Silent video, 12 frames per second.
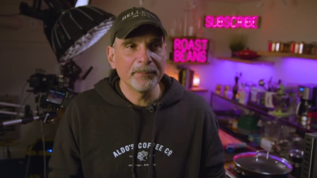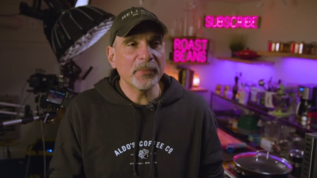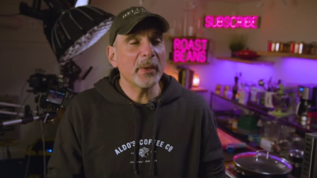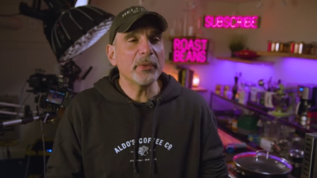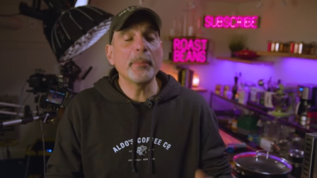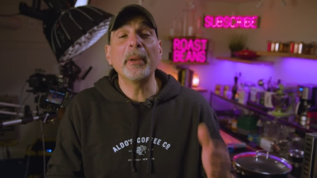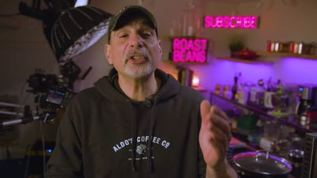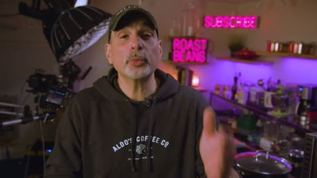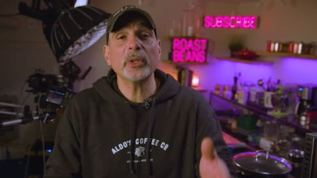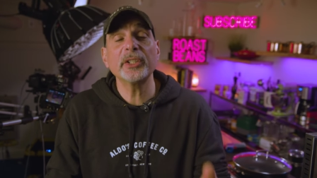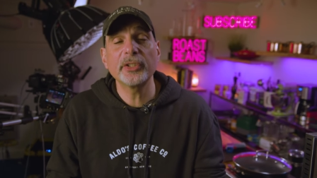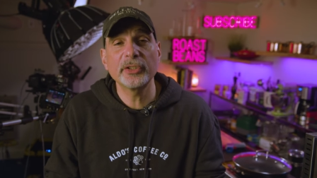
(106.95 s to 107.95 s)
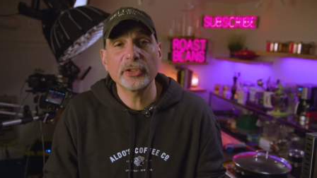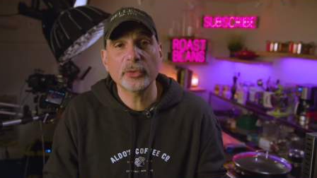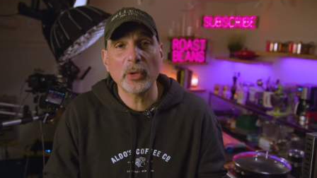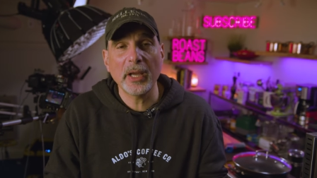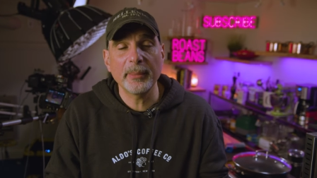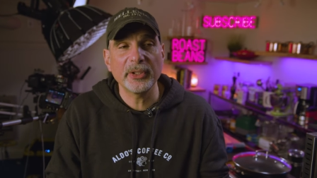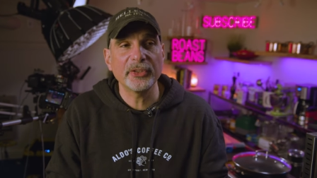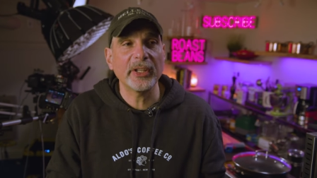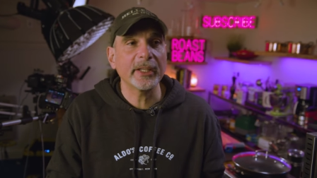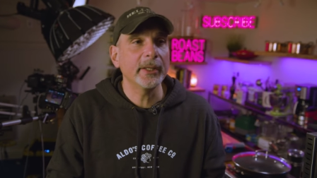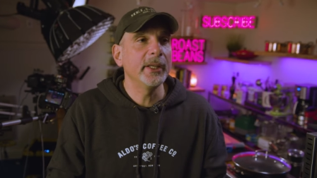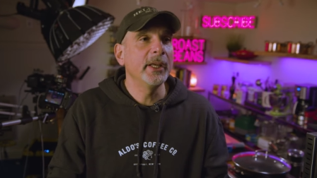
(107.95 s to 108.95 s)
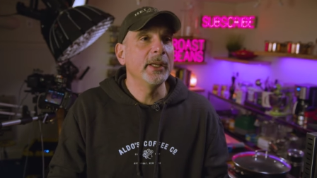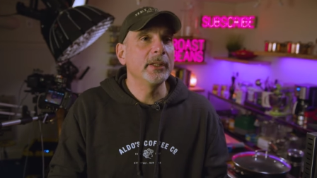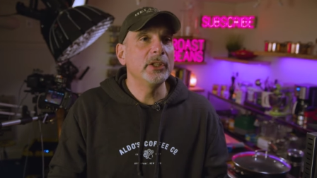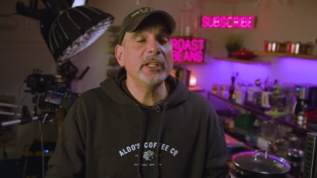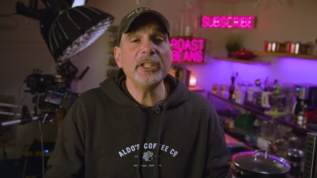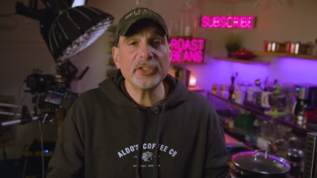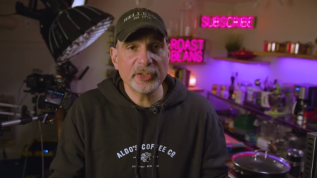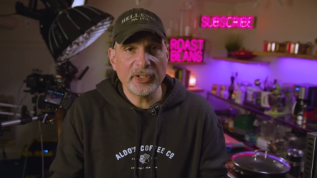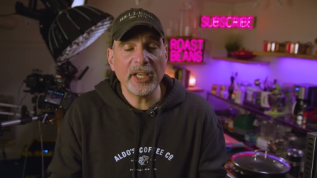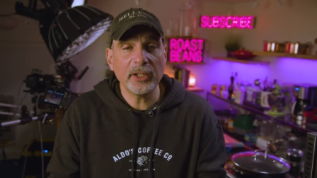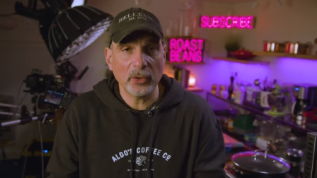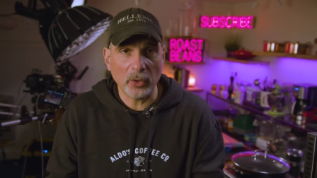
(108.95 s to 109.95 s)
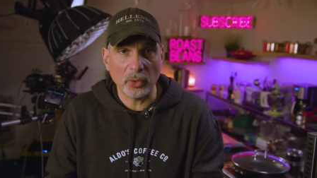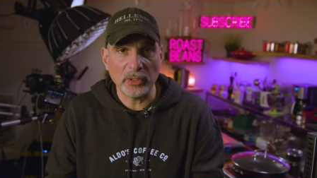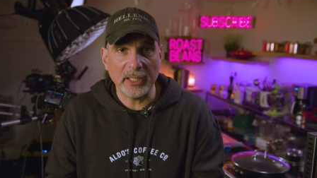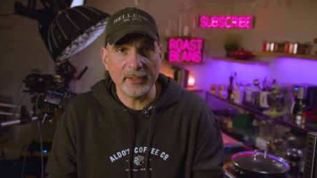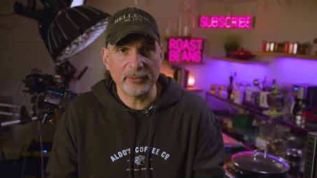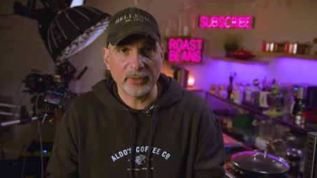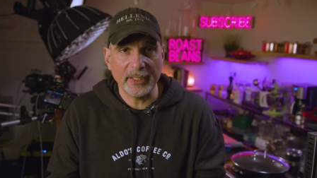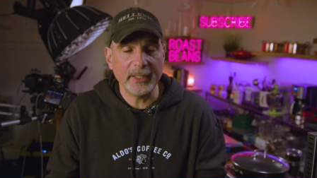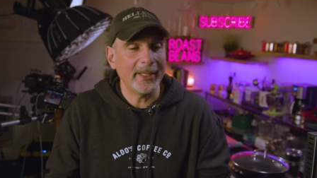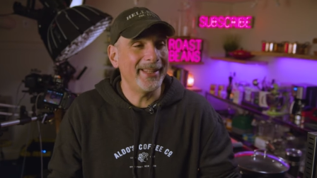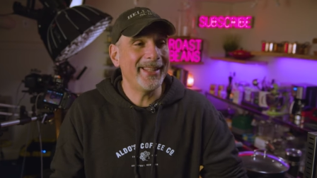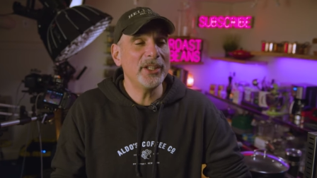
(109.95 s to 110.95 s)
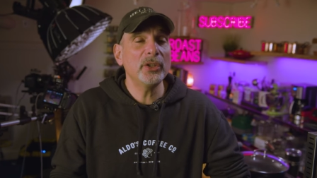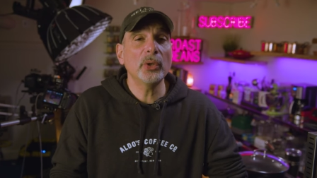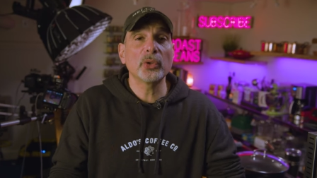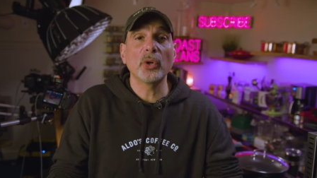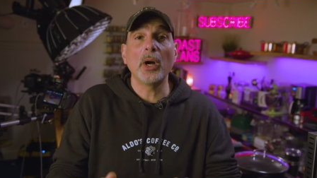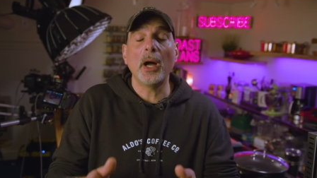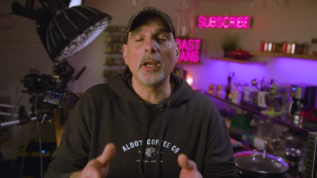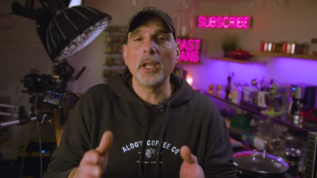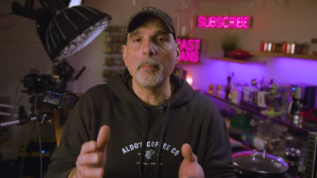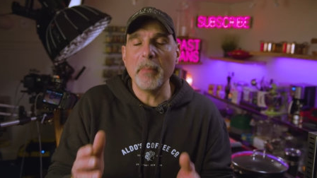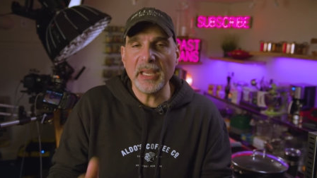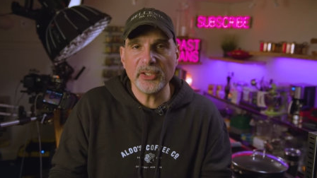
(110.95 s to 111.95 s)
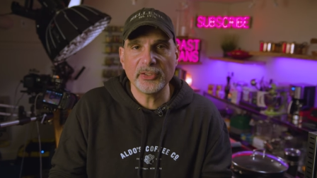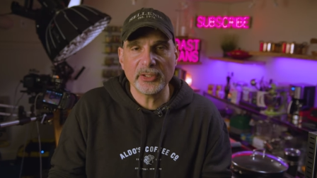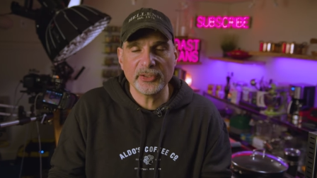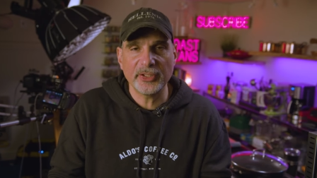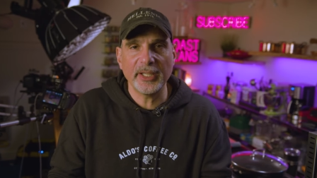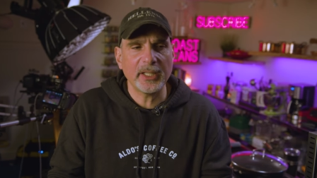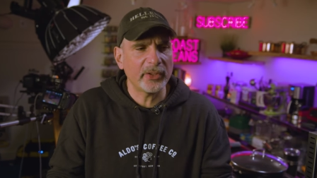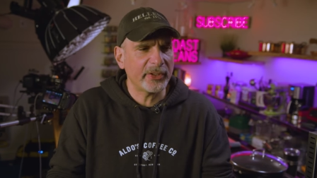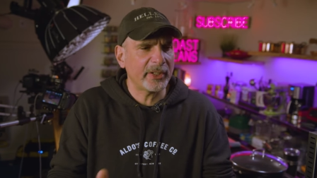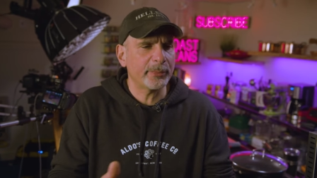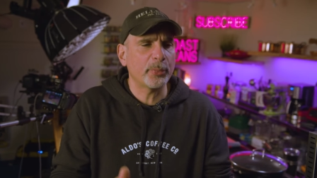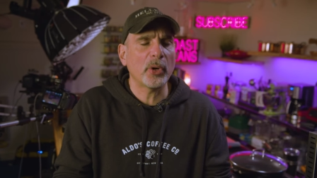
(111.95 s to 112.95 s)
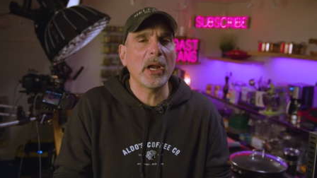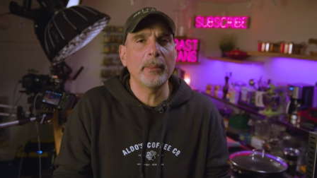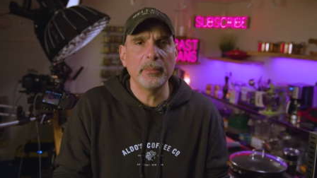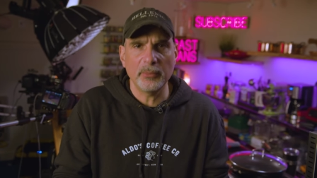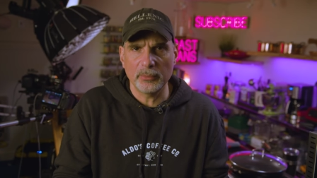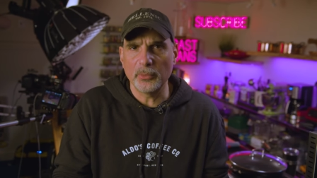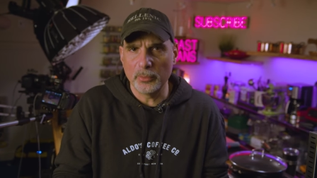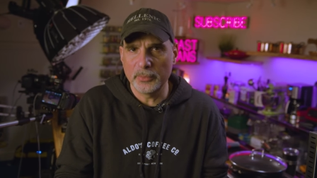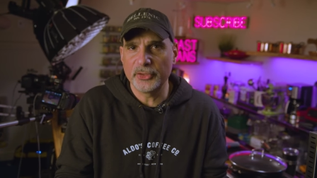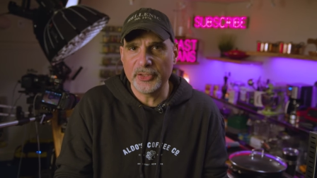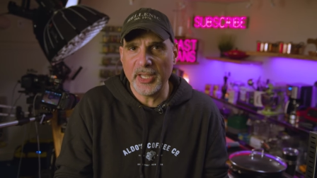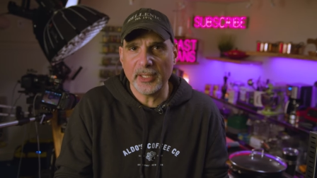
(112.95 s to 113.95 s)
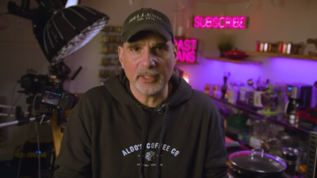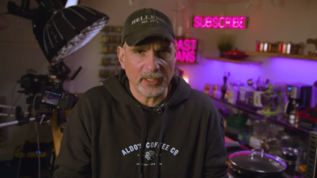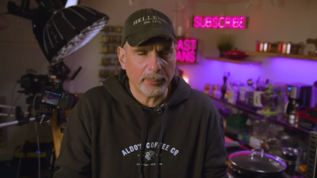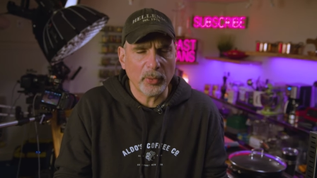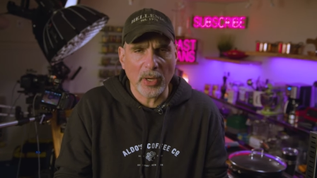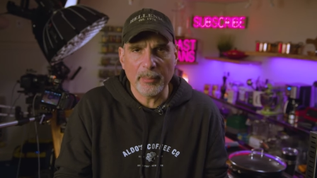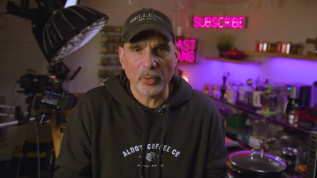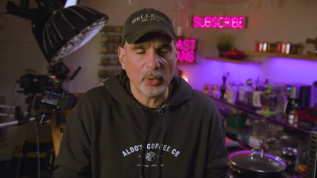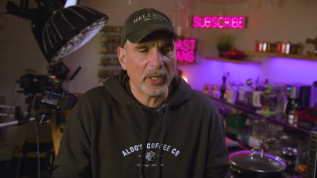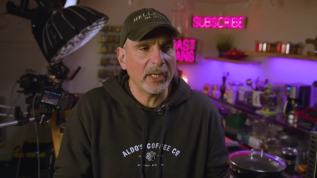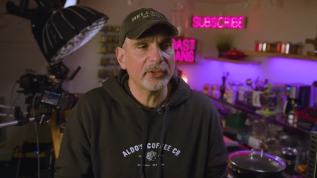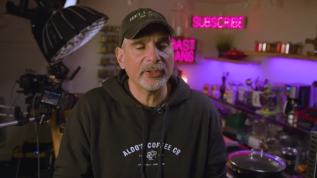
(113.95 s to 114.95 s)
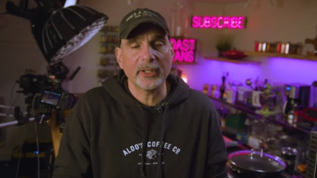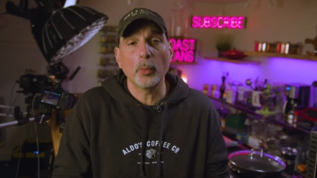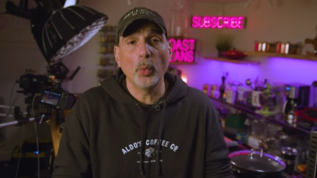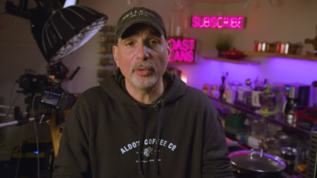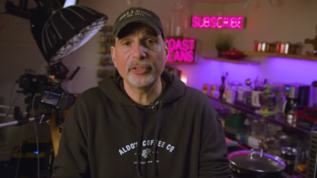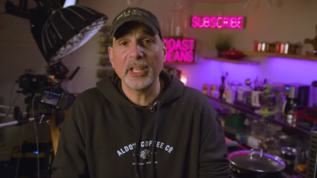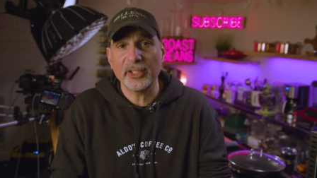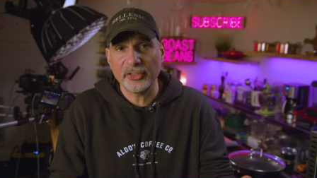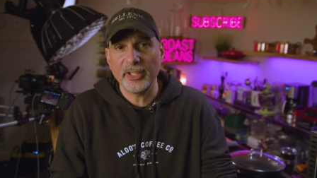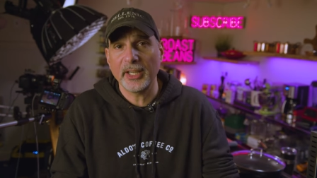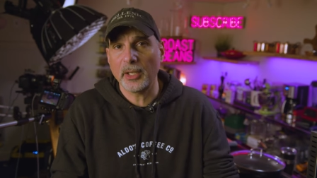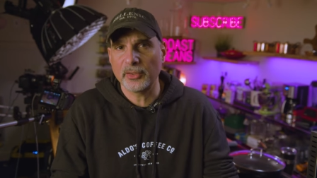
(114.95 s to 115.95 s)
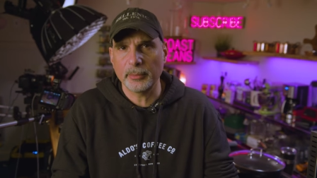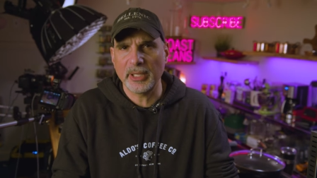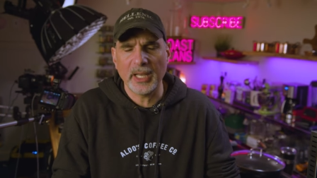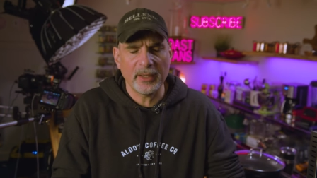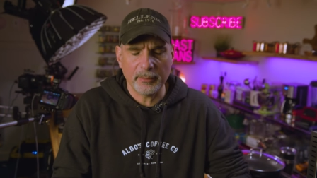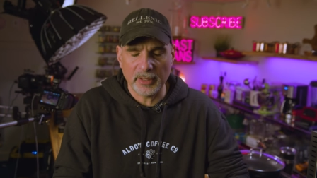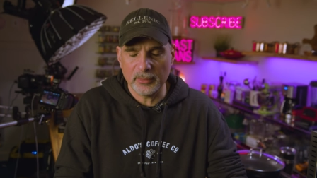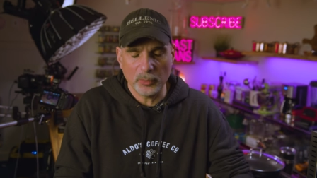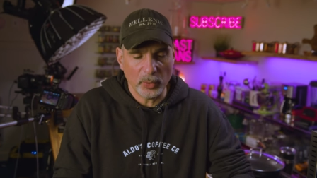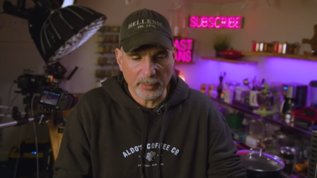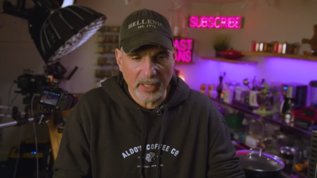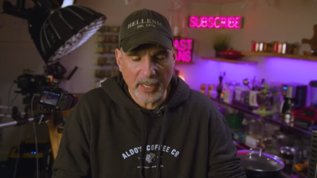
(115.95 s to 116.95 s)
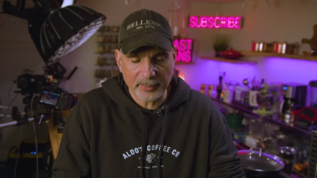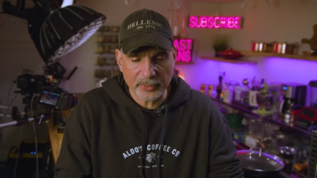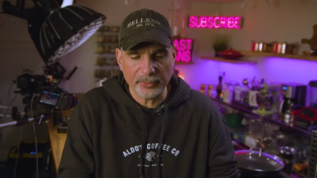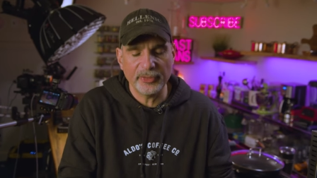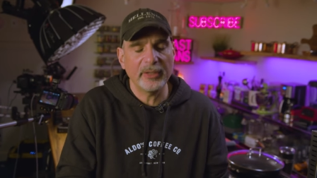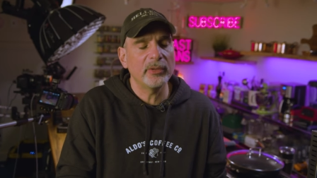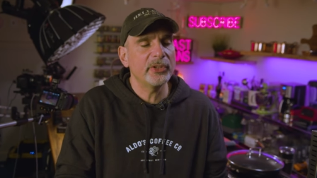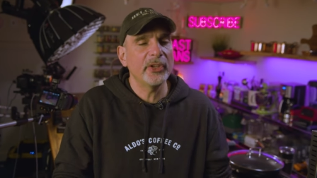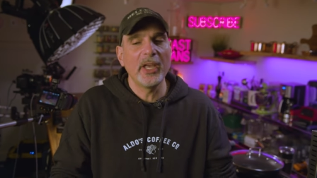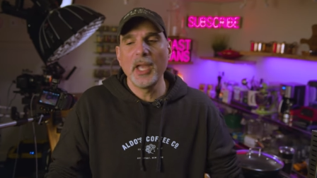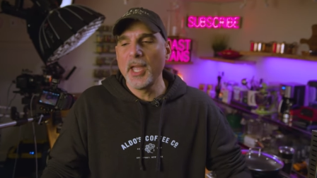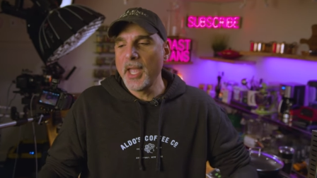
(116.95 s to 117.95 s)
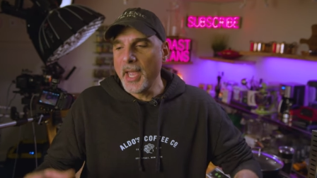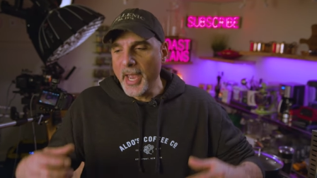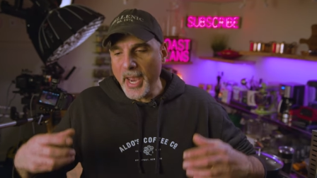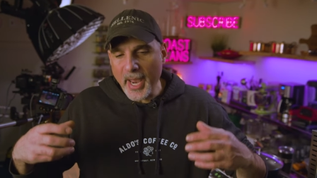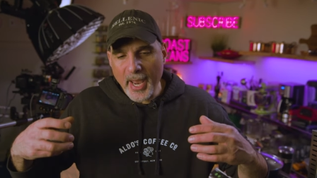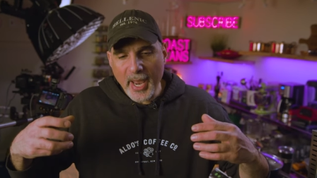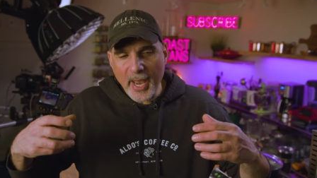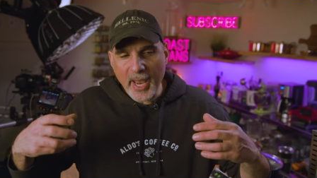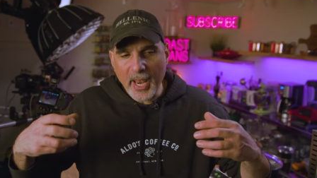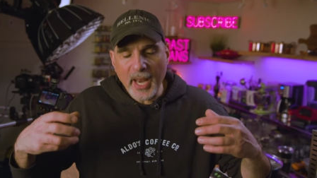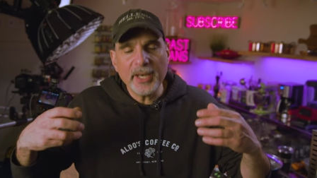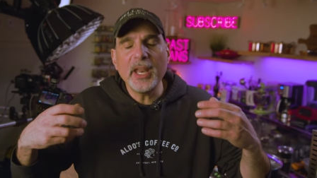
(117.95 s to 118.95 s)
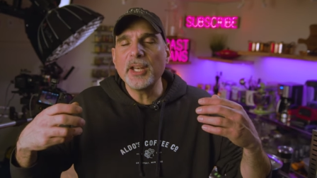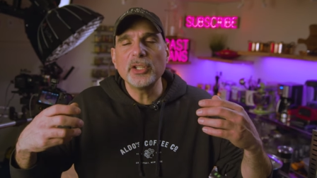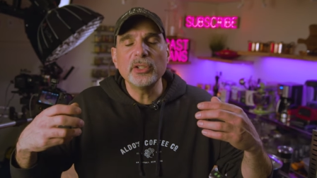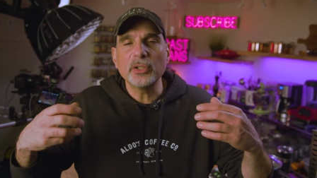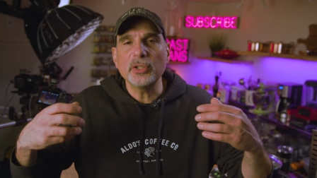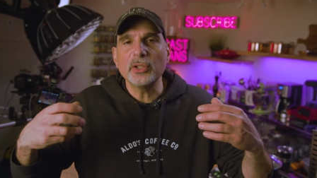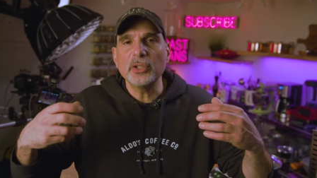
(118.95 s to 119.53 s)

The best way to describe it is like, you eat steak your whole life, right? And then you go to an amazing steakhouse that has prime steak, like a prime porterhouse, like Wolfgang's Steakhouse in Manhattan, one of my absolute favorites. And then you've